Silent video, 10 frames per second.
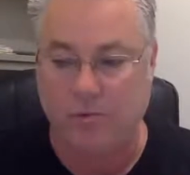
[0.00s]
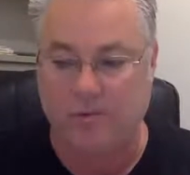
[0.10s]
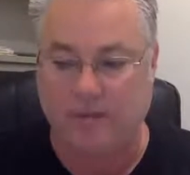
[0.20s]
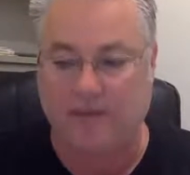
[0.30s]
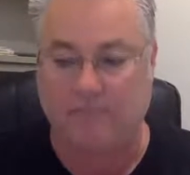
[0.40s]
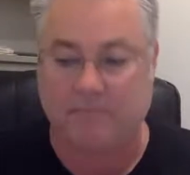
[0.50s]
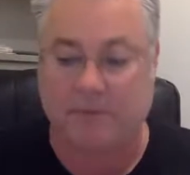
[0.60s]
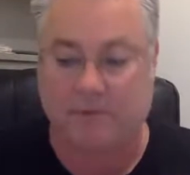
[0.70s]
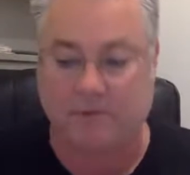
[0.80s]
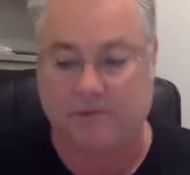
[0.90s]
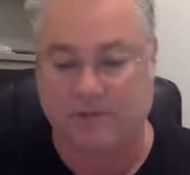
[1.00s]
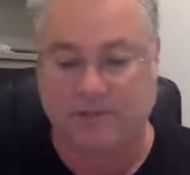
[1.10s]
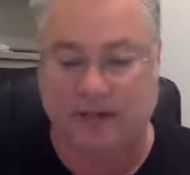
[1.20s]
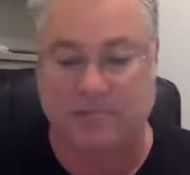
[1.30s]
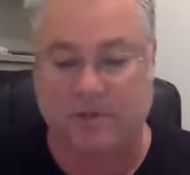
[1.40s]
take minimal
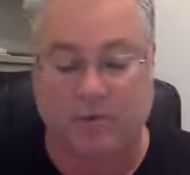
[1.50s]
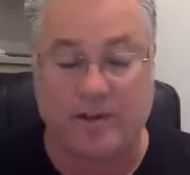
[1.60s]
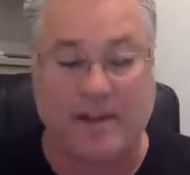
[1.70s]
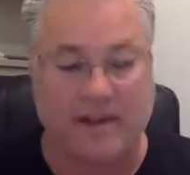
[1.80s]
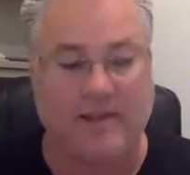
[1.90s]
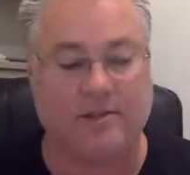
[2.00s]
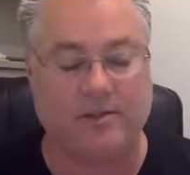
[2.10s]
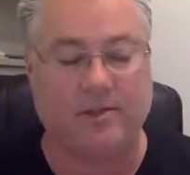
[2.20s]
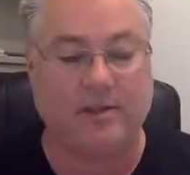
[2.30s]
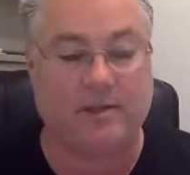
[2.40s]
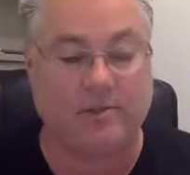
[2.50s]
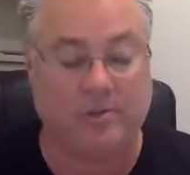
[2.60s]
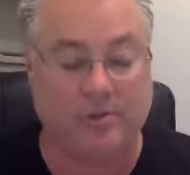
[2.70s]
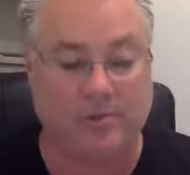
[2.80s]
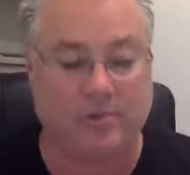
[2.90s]
steps that we can as
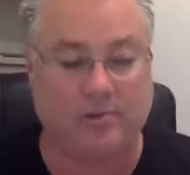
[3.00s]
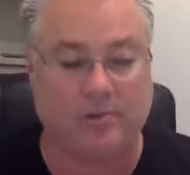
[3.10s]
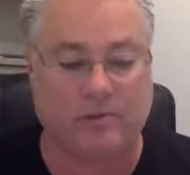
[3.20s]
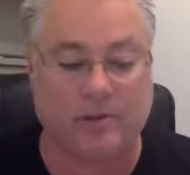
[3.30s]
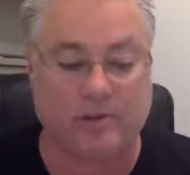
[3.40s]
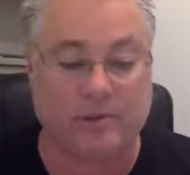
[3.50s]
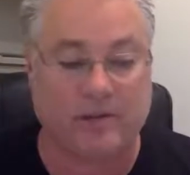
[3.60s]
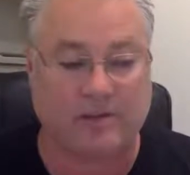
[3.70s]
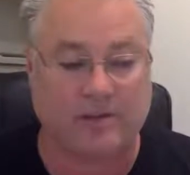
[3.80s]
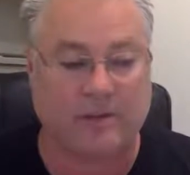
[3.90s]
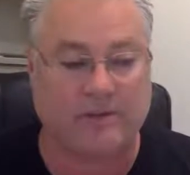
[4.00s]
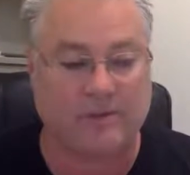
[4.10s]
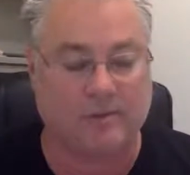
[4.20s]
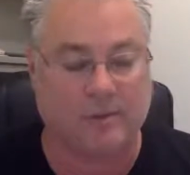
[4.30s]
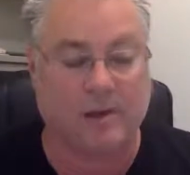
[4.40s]
users to try to protect ourselves
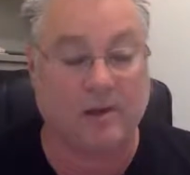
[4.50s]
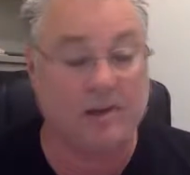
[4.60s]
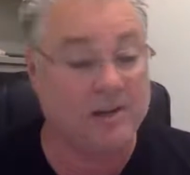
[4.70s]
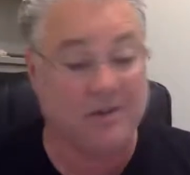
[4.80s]
as well,